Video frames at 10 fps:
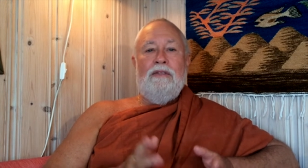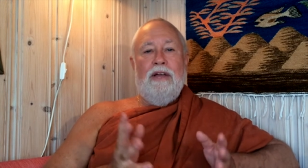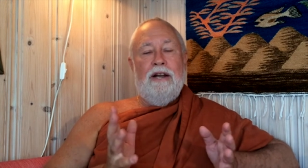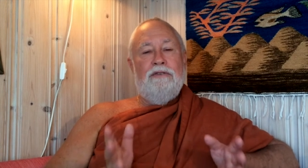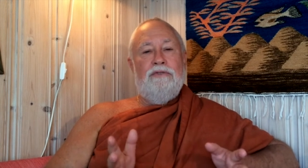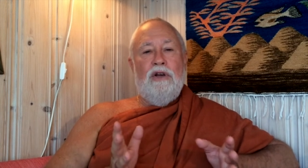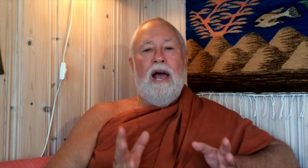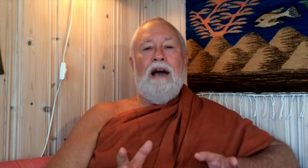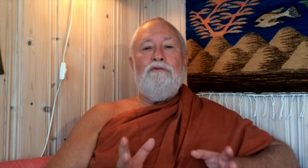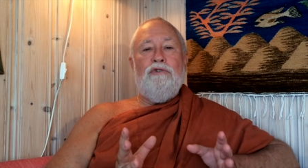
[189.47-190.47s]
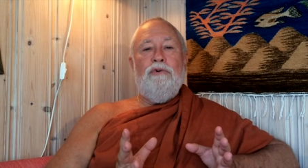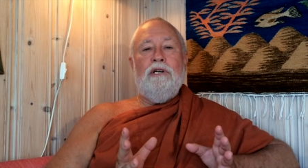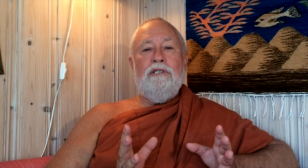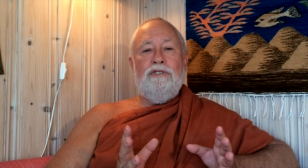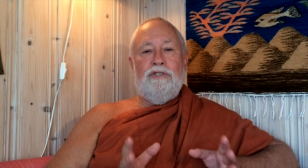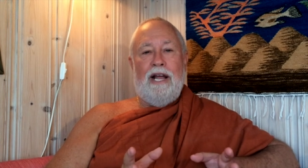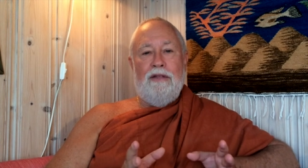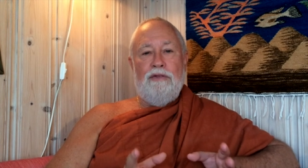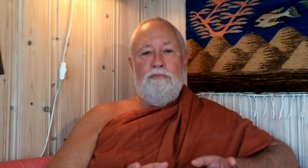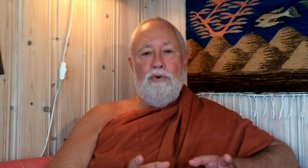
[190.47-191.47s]
Then you have to
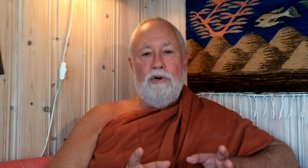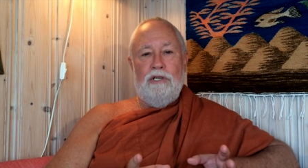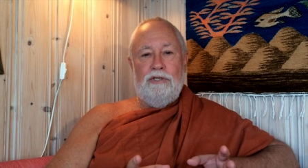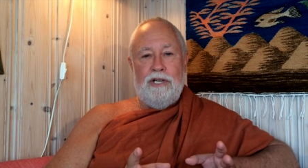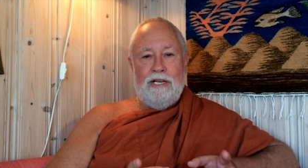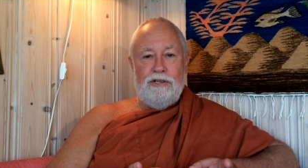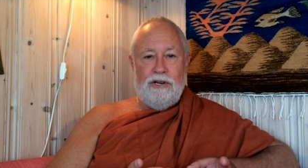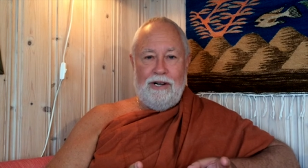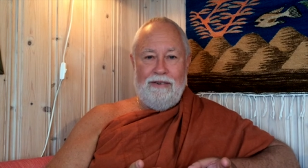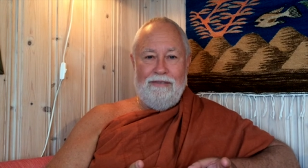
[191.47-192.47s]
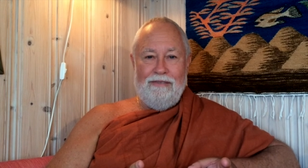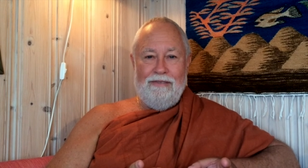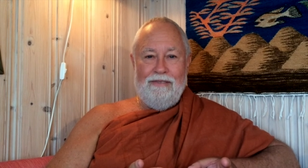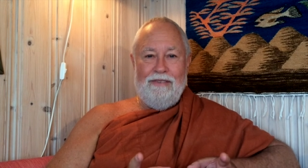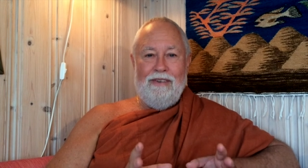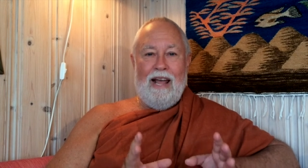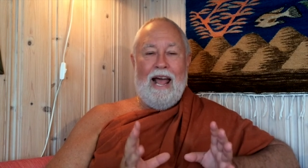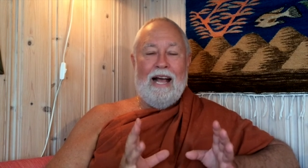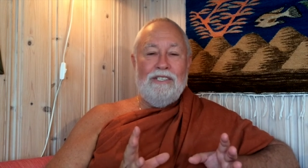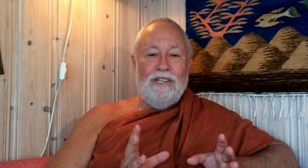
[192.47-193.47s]
understand the Buddha's teaching
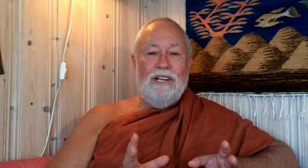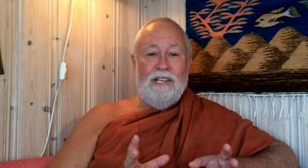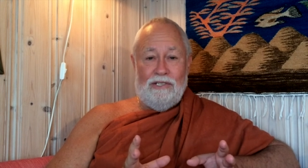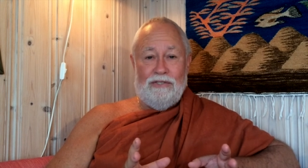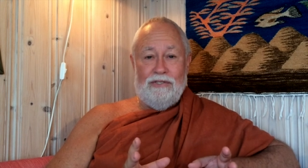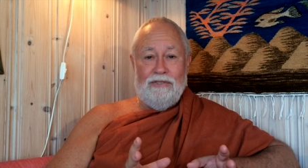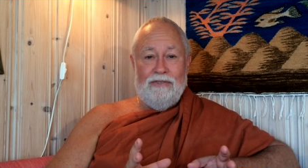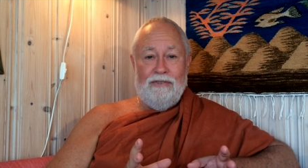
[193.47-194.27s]
as it is.